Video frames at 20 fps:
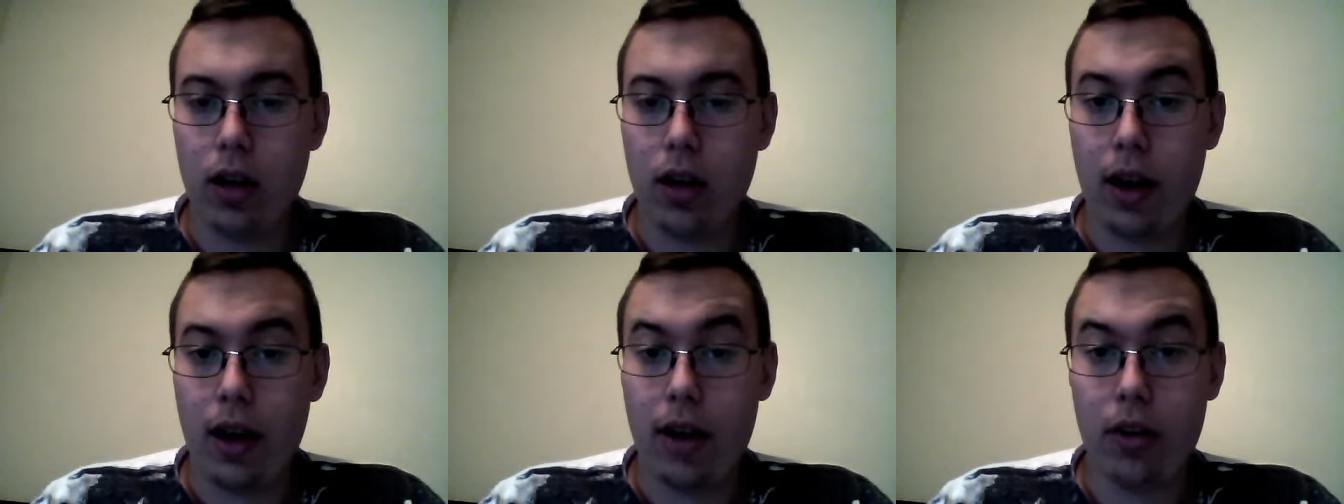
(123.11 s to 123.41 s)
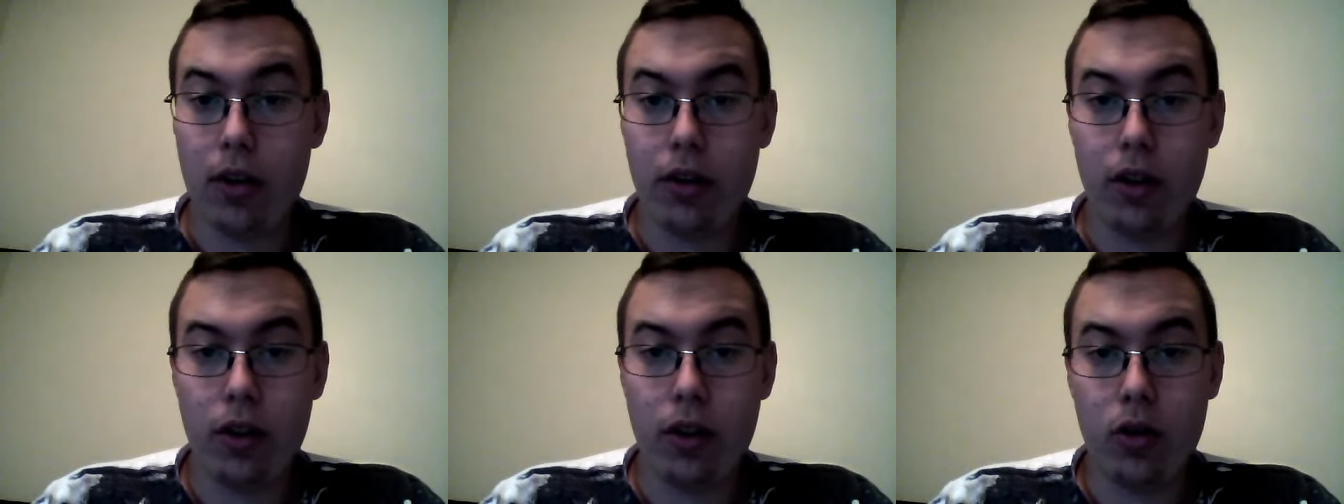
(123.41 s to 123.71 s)
I
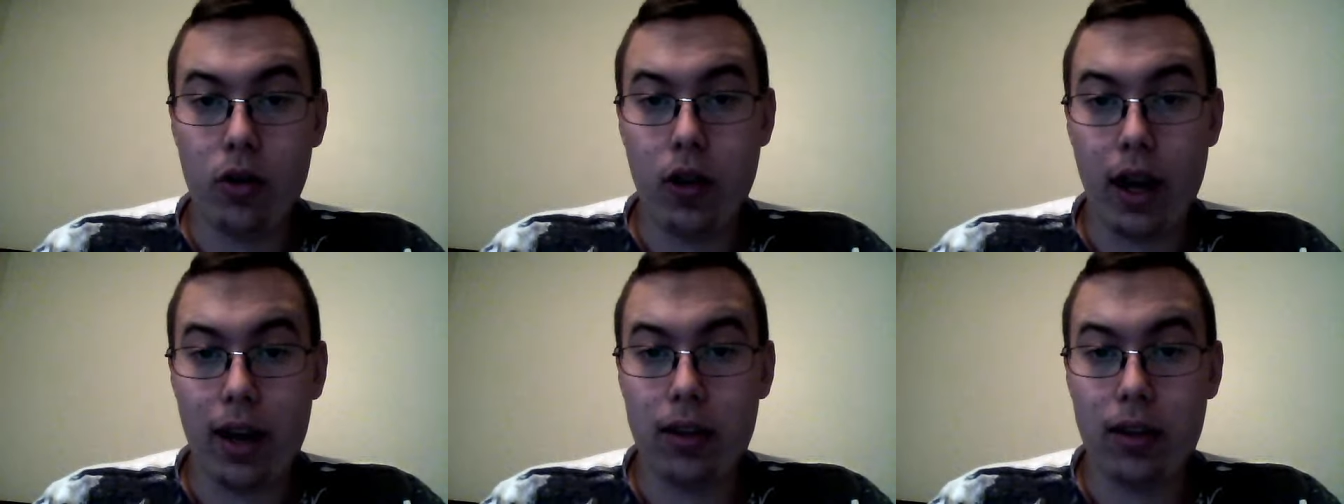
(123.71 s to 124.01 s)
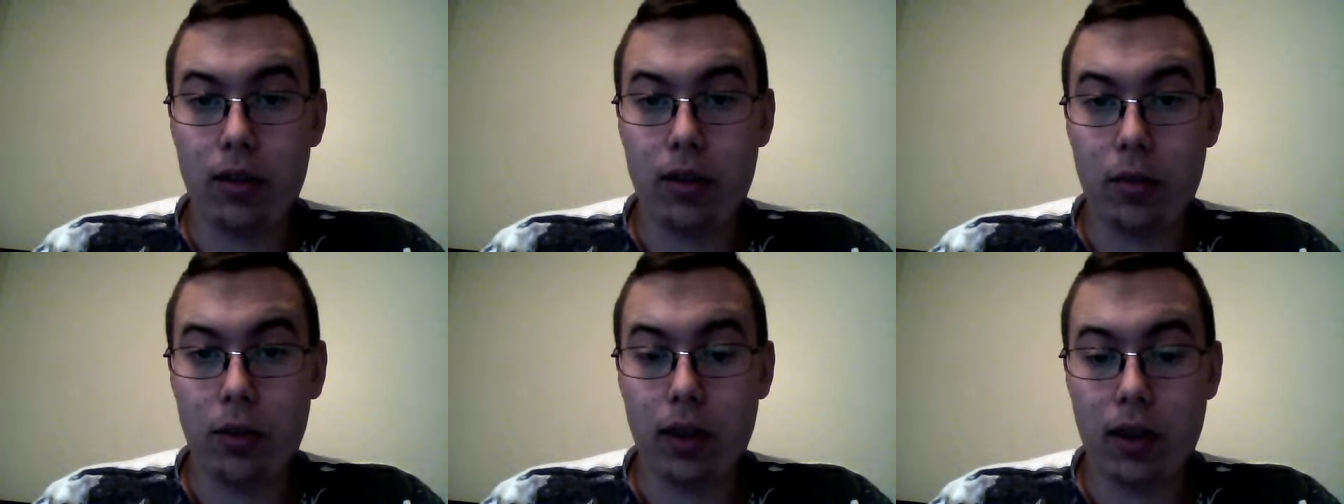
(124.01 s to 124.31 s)
don't know who
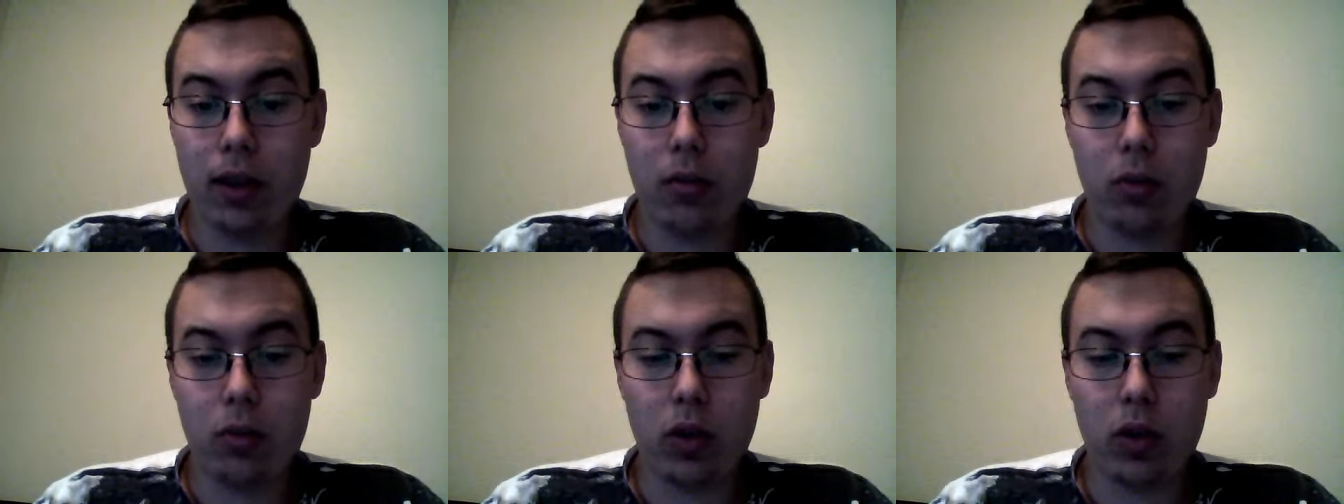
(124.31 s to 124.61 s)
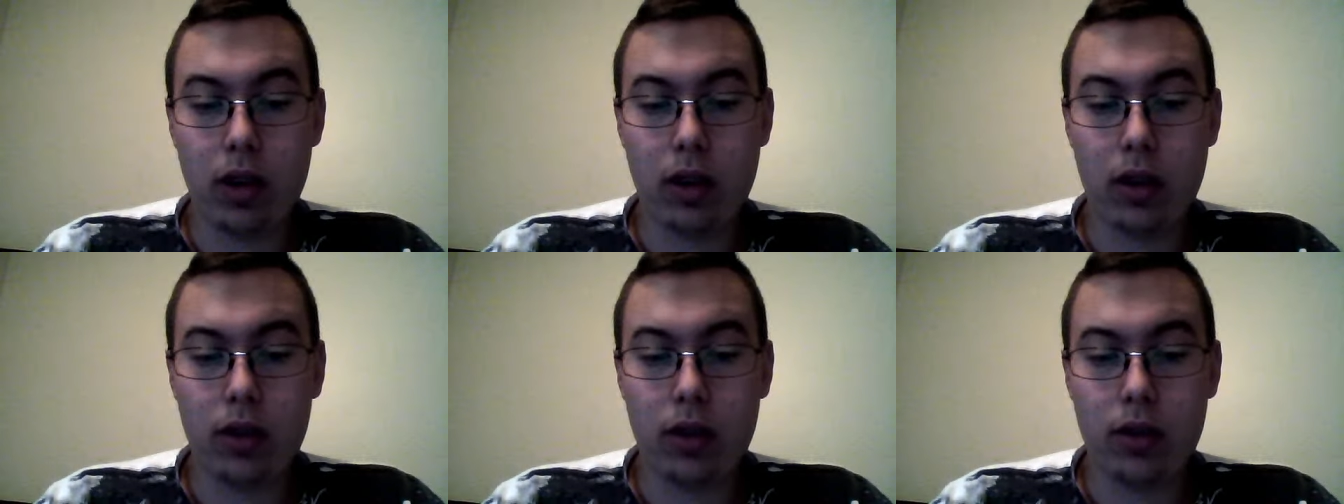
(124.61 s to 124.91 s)
has played
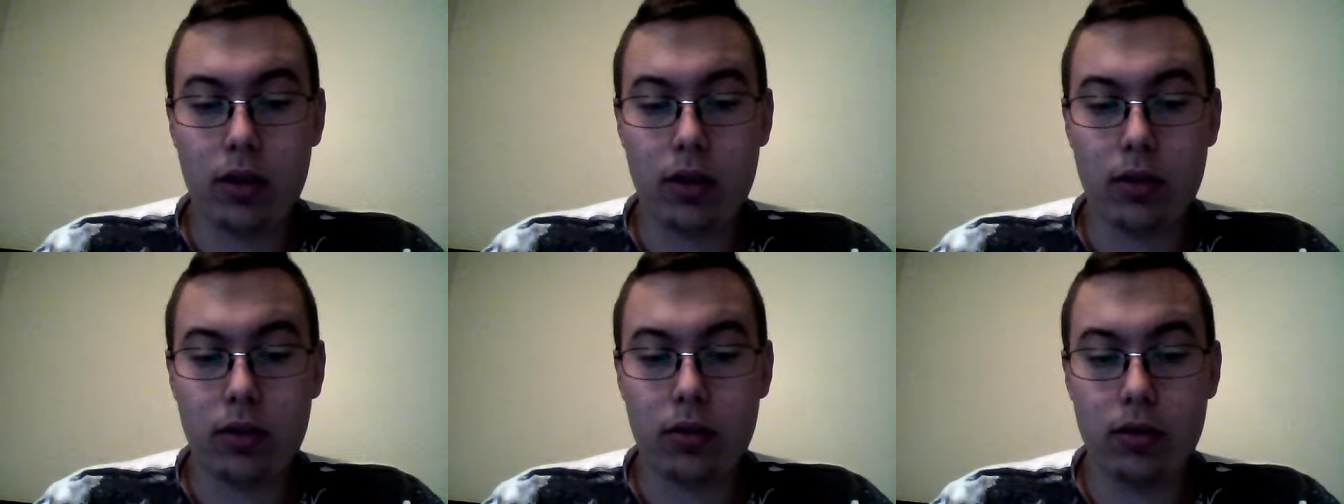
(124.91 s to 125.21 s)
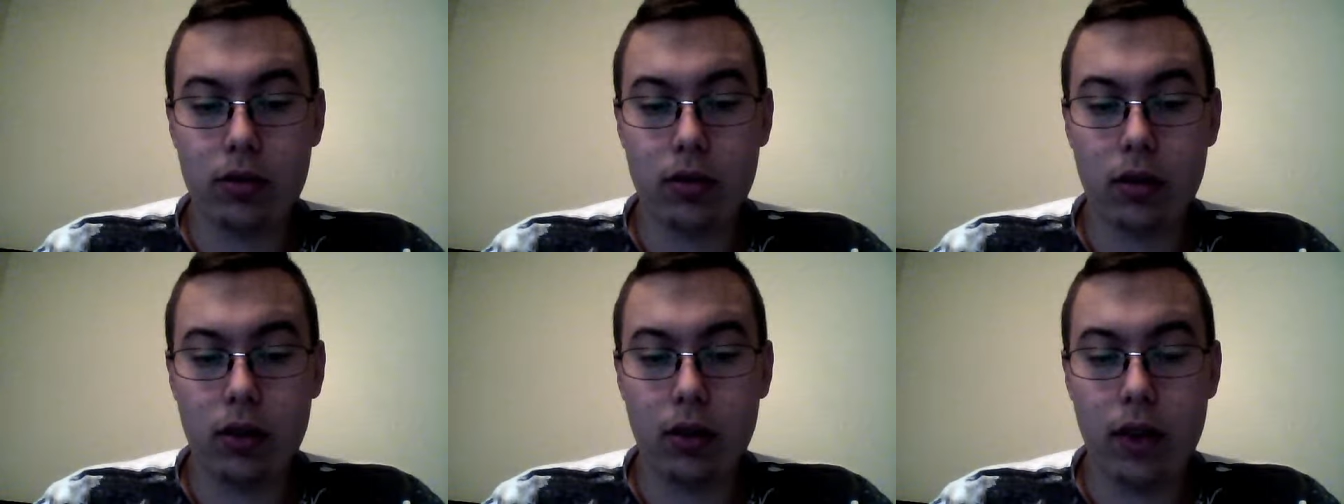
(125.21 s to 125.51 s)
Brink
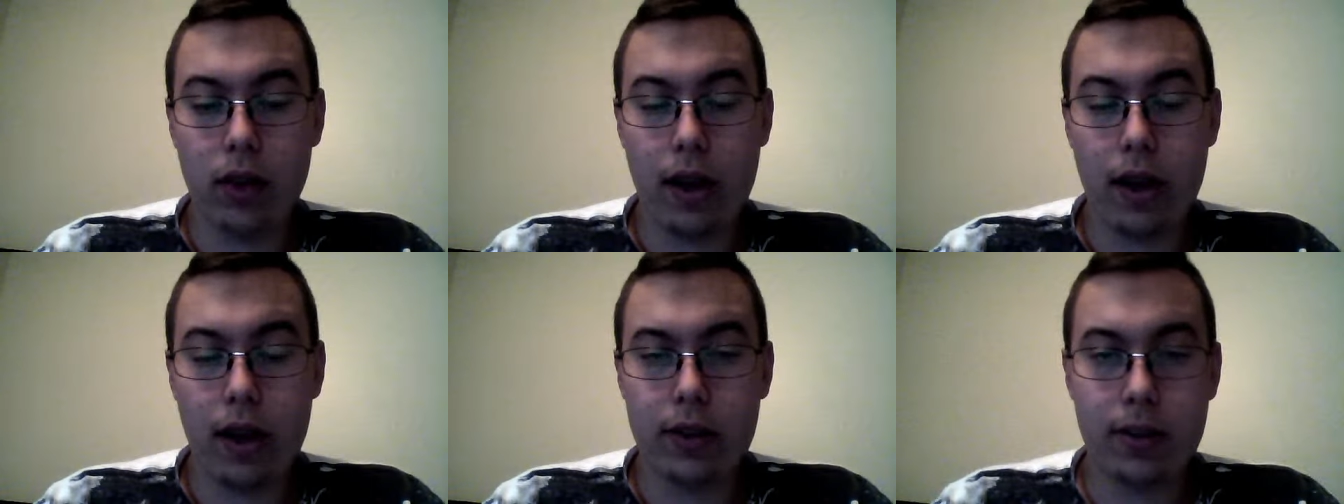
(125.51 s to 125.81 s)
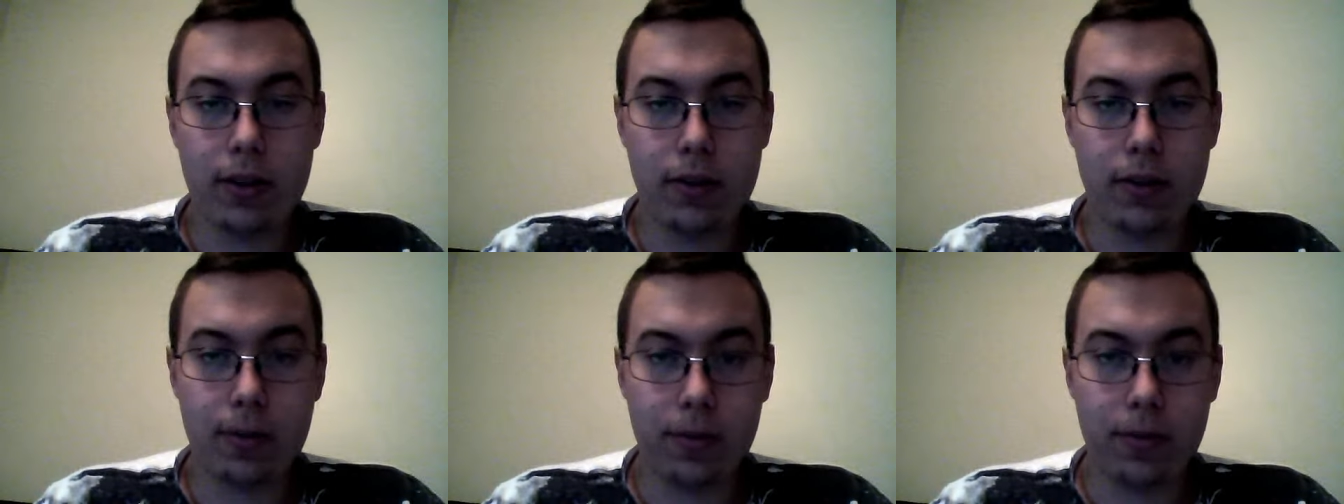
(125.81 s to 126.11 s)
or who
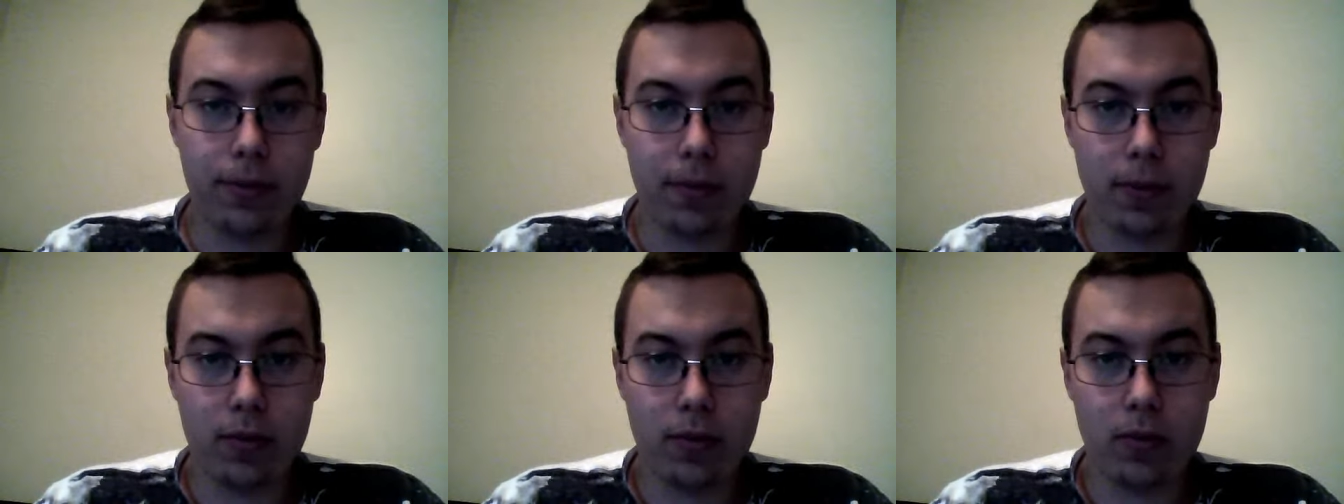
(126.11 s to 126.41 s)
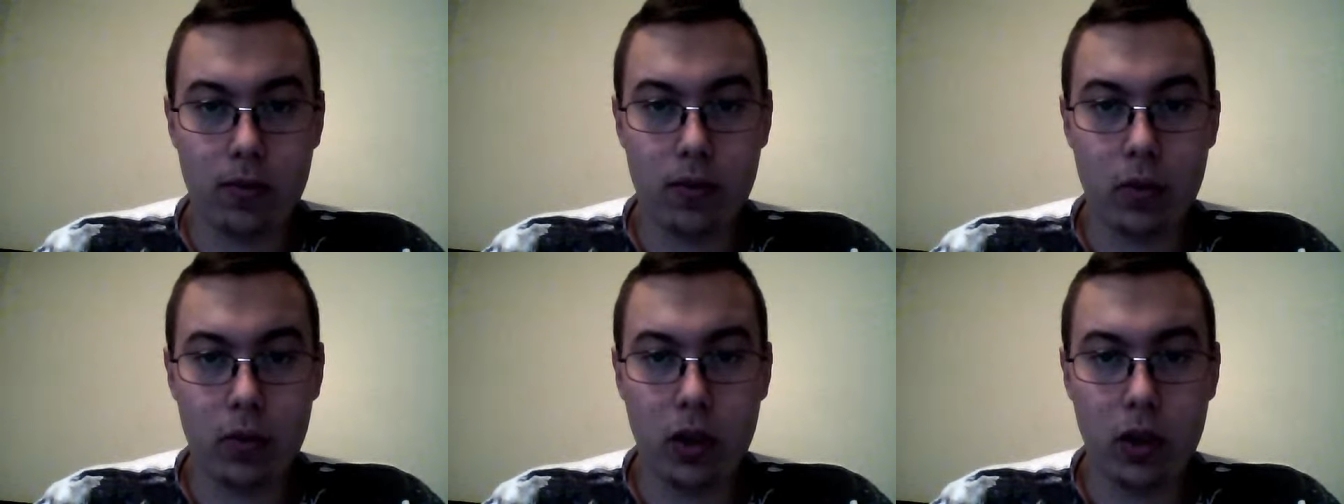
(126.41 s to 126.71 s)
hasn't,
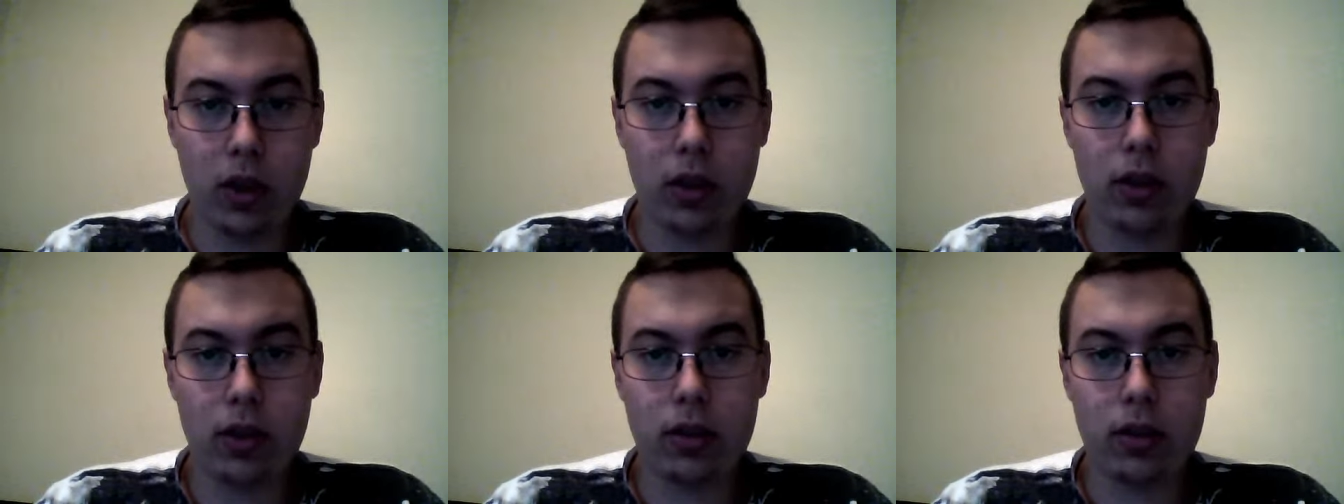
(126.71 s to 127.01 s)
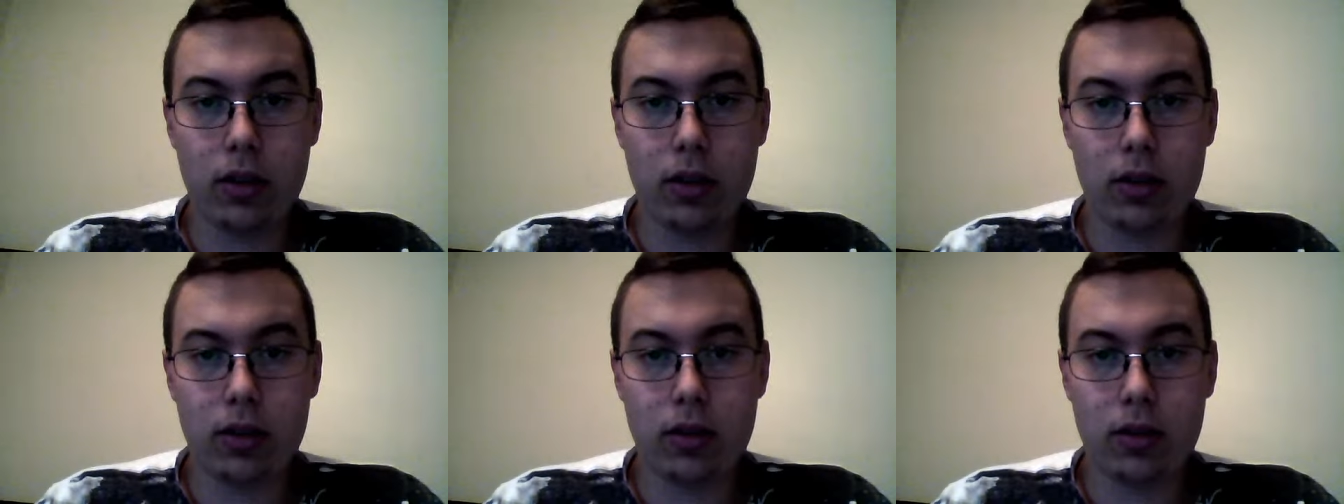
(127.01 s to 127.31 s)
but
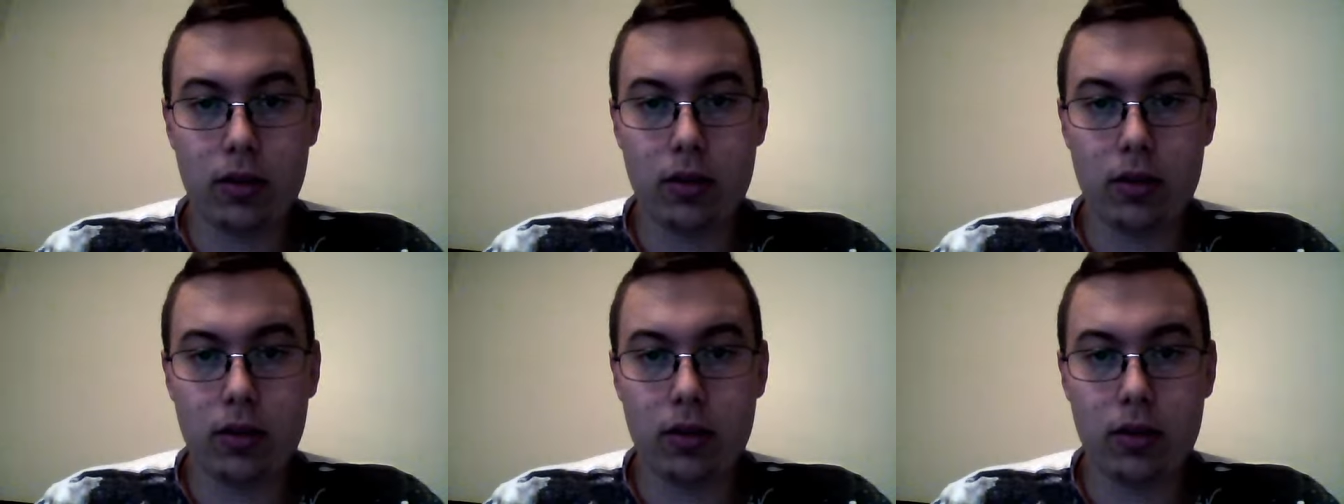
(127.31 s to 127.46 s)
it's.